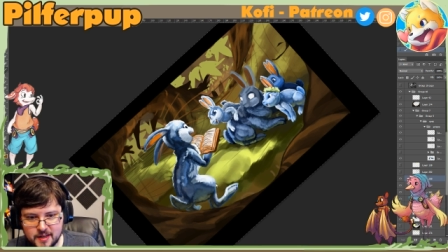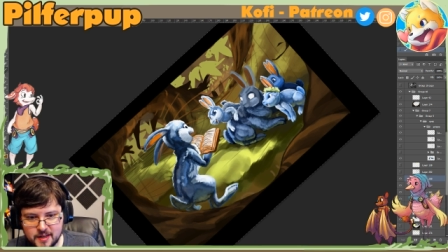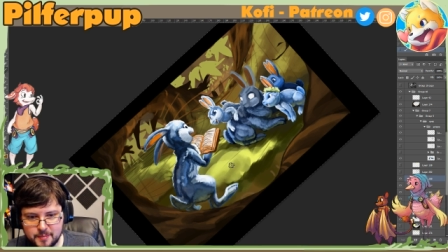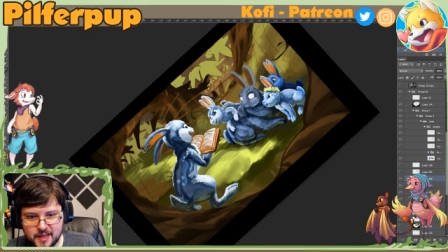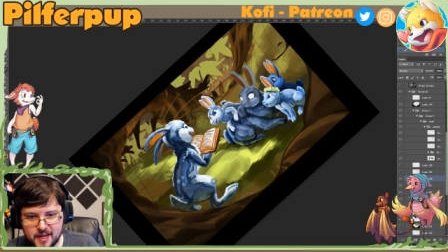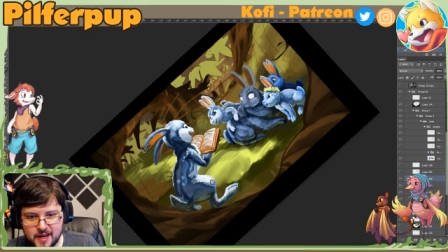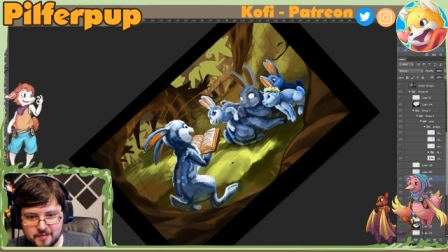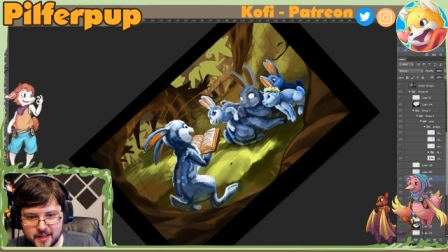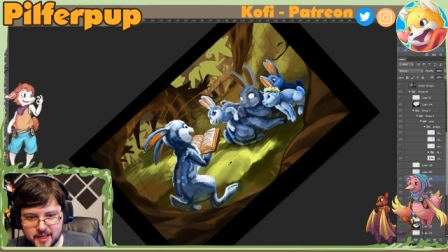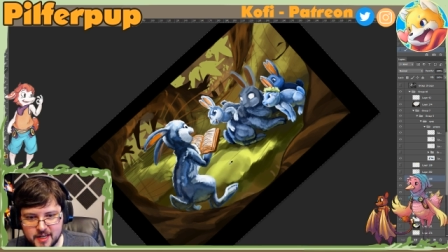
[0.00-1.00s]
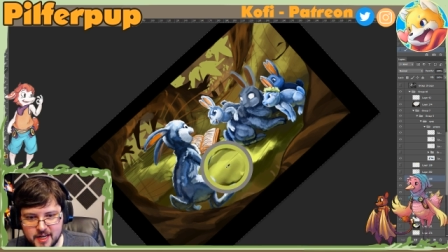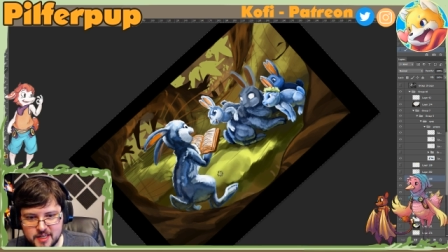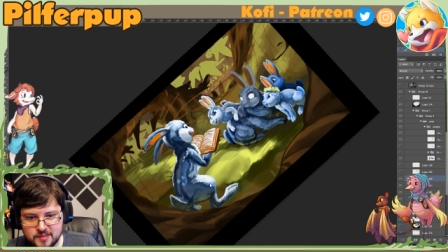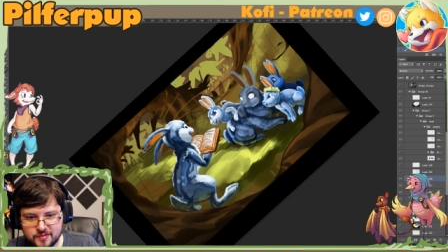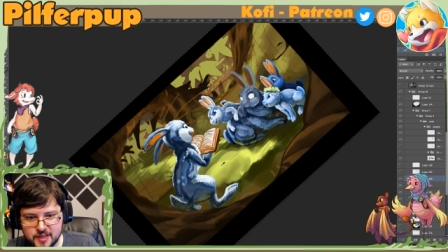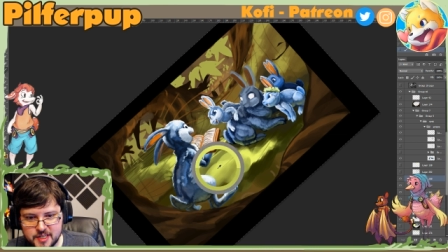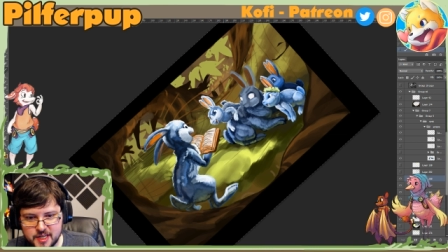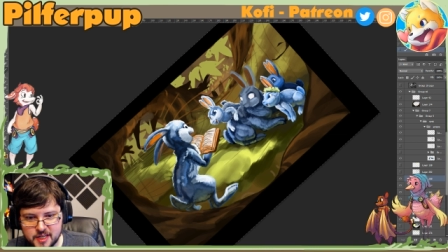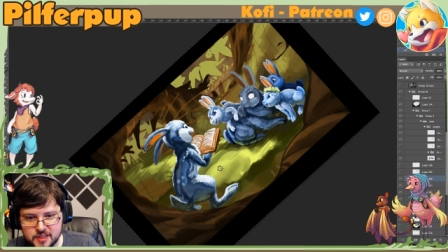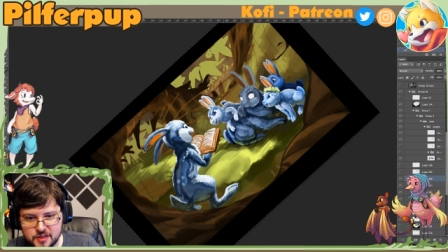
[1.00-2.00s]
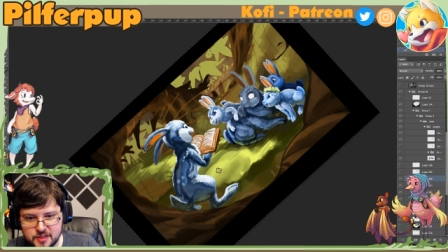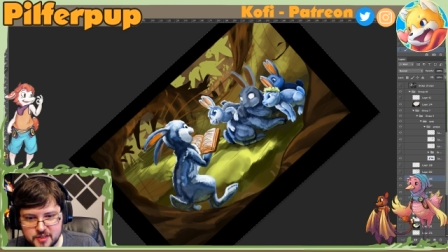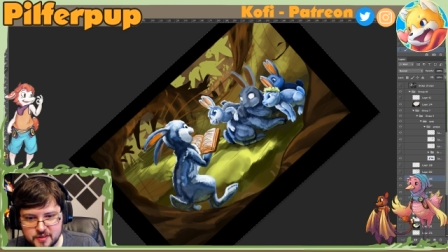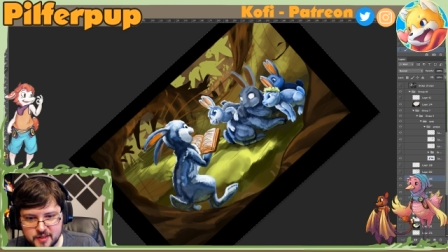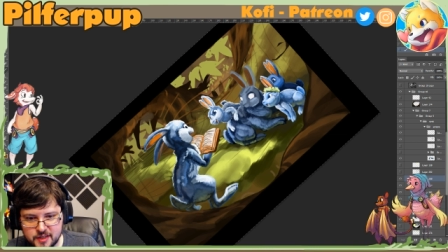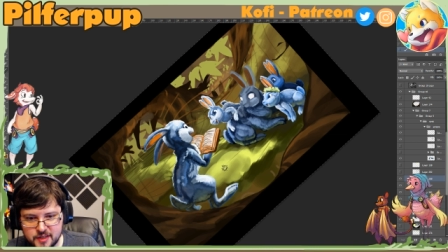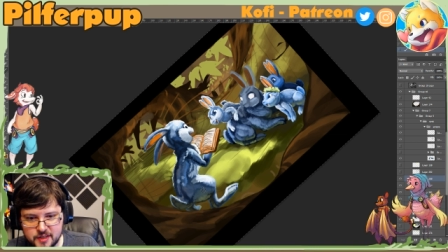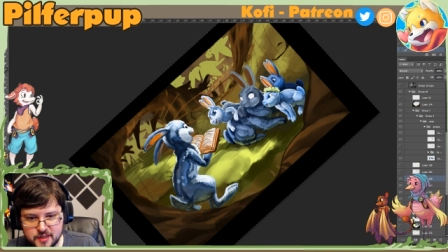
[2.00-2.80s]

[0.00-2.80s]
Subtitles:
and make it have like a nice fun texture to it.